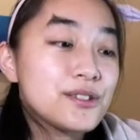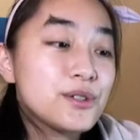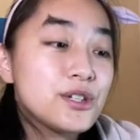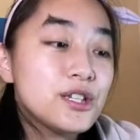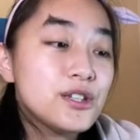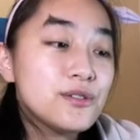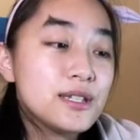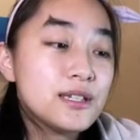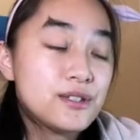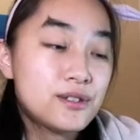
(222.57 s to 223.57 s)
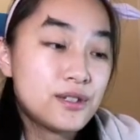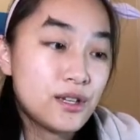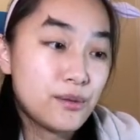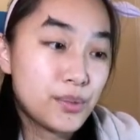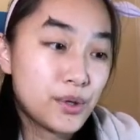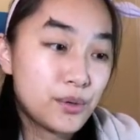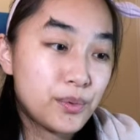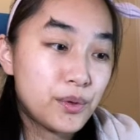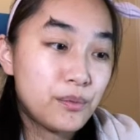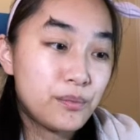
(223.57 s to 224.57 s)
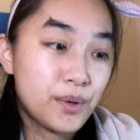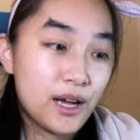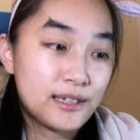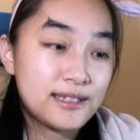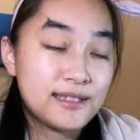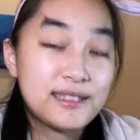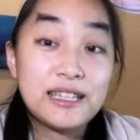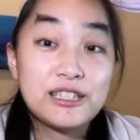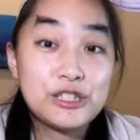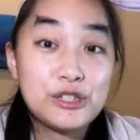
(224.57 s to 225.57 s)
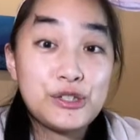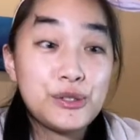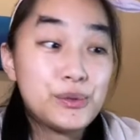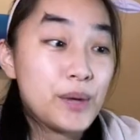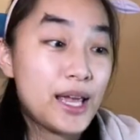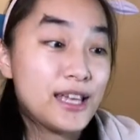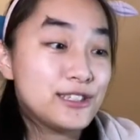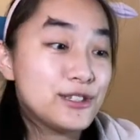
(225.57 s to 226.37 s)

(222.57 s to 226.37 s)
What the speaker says: So you can use these purple boxes in two ways.